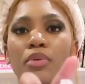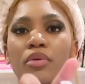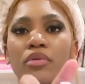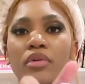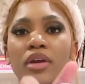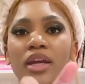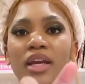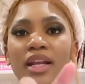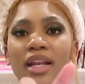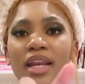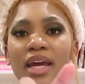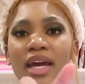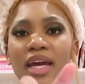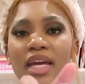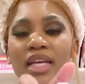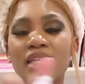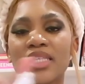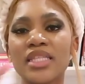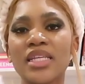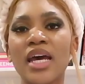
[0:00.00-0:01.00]

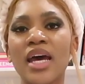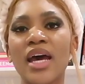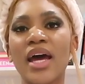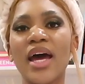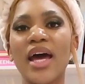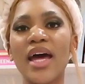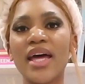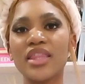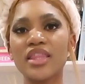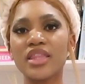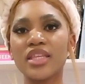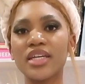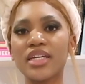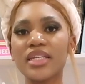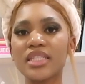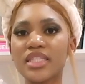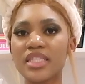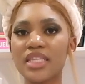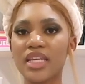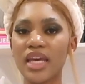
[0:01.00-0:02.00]
Precleanse, and
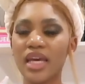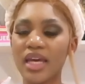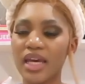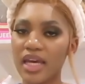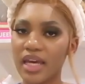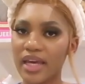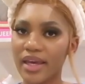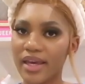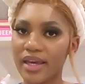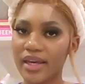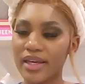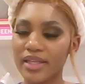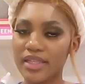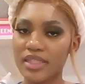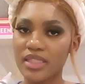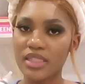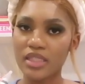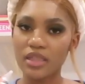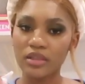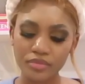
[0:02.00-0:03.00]
this
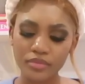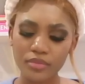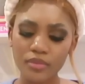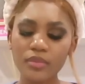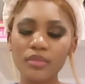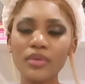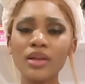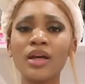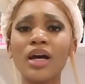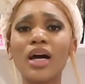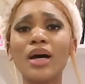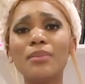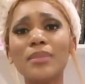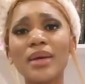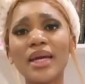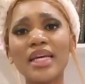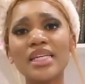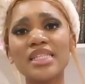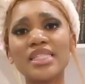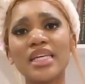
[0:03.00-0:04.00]
is
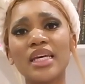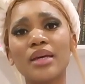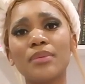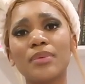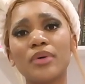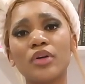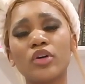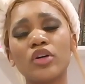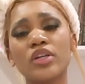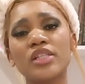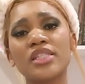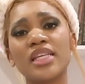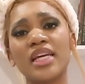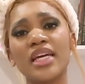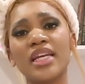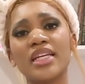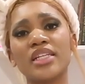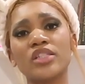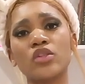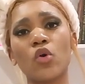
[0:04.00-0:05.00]
amazing because
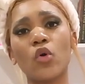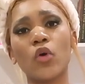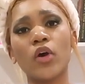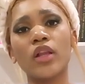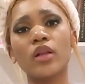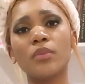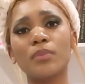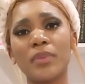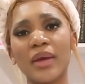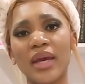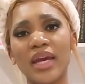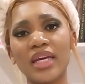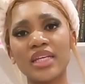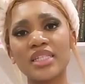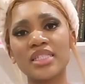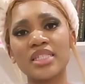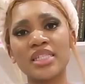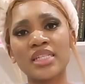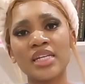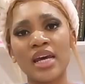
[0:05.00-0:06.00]
it is oil
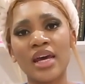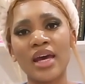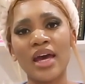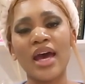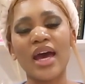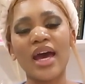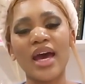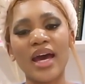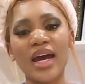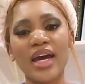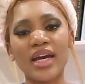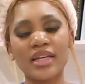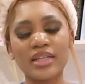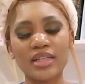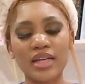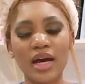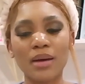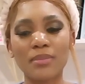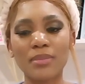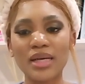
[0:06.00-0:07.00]
based,
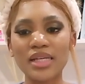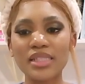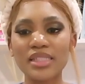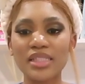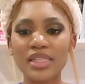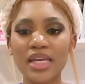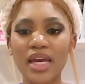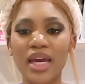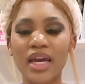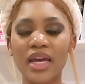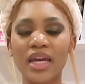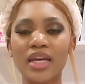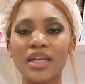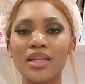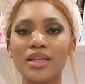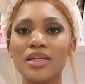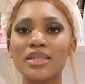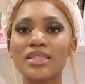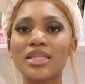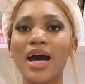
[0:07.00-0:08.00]
and I must say
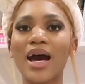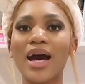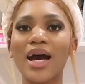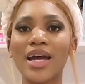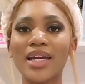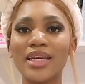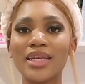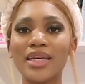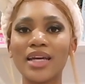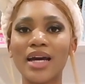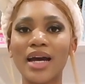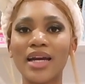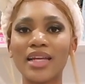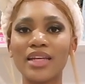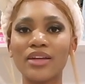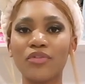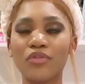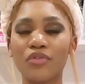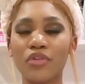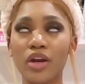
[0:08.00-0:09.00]
it is highly
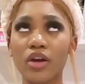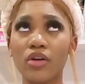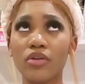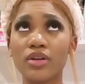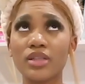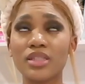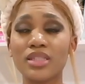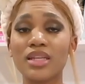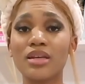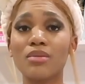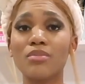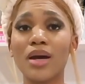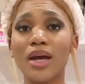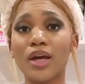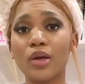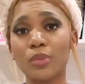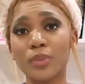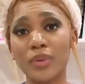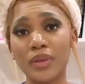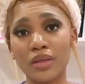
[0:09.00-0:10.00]
fragranced in
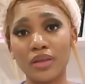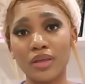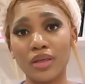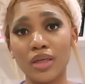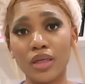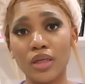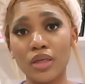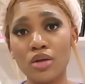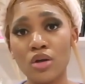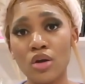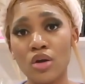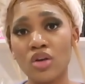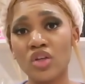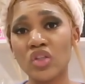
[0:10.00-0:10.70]
my opinion.